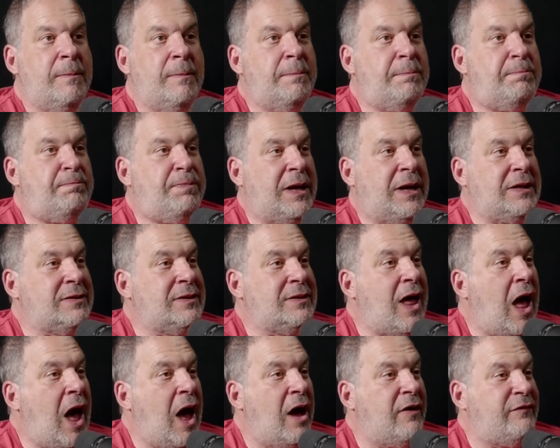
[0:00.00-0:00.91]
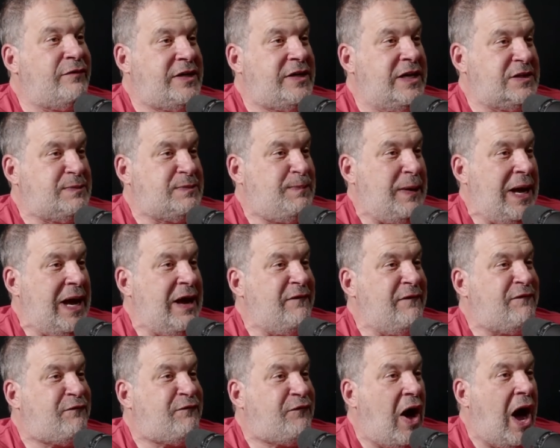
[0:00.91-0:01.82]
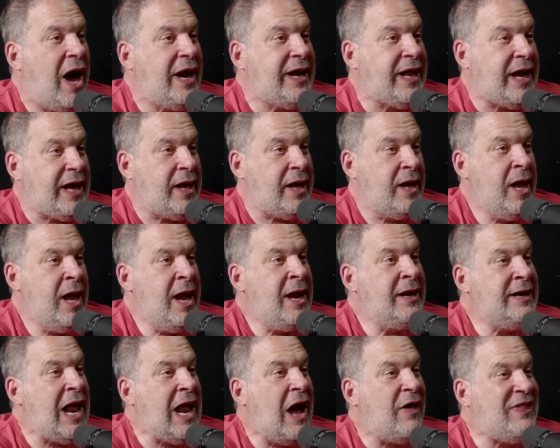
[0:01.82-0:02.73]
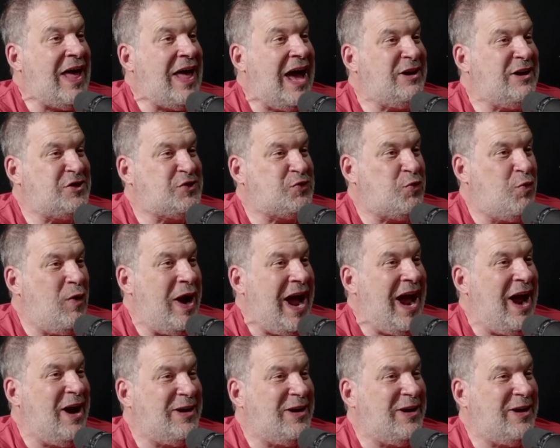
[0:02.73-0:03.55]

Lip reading: beloved as being funny. Now, that is weird